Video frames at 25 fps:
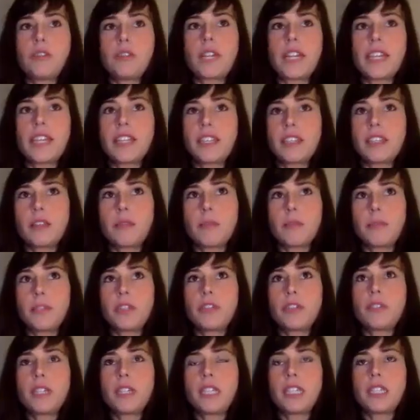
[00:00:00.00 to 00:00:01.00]
I think the
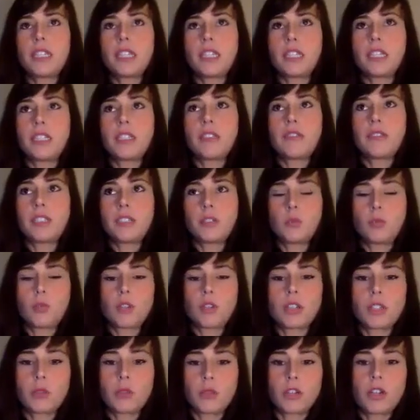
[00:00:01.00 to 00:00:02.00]
beauty and the gift and the
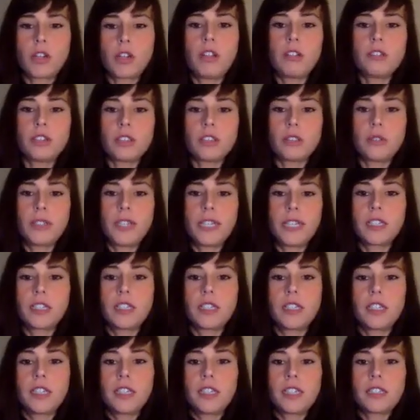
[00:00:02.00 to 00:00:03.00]
work that we're all doing
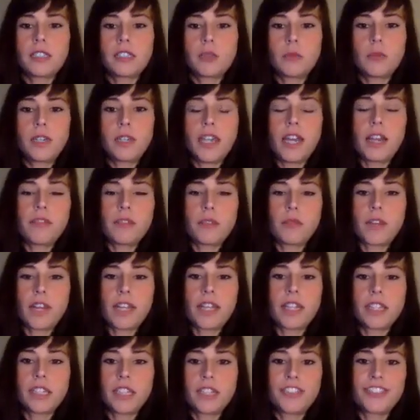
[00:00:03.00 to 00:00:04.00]
is that we have a
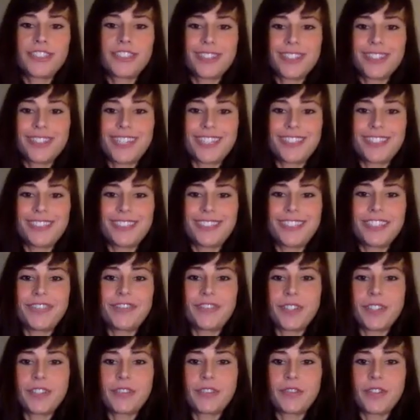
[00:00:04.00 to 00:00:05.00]
recognition that that's
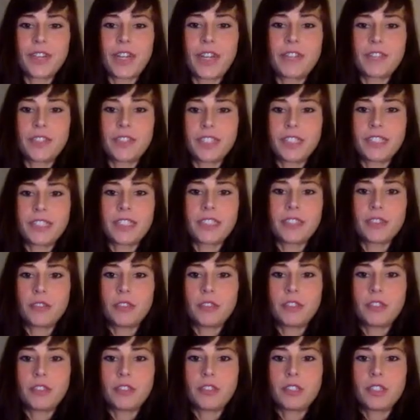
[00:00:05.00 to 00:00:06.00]
different for every
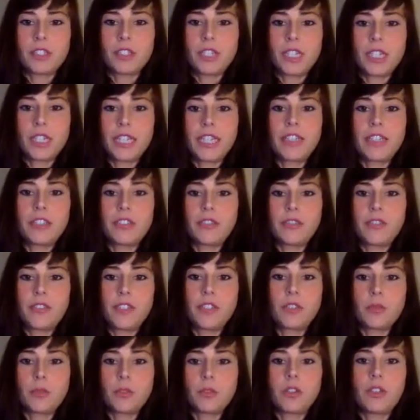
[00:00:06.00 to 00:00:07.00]
single
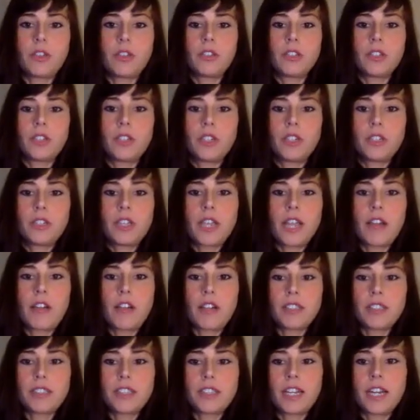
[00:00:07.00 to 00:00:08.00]
individual. Now,
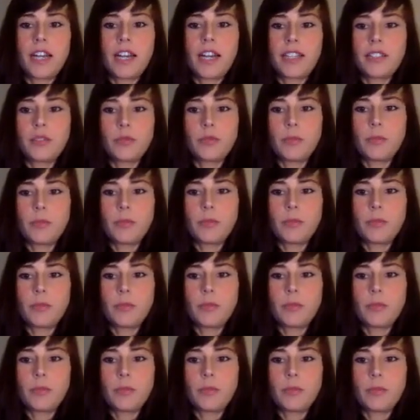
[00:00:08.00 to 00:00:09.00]
as guides, we
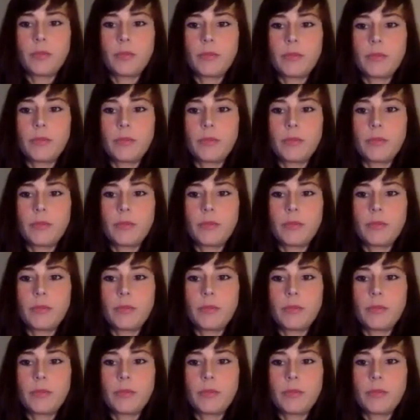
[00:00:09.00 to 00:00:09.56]
might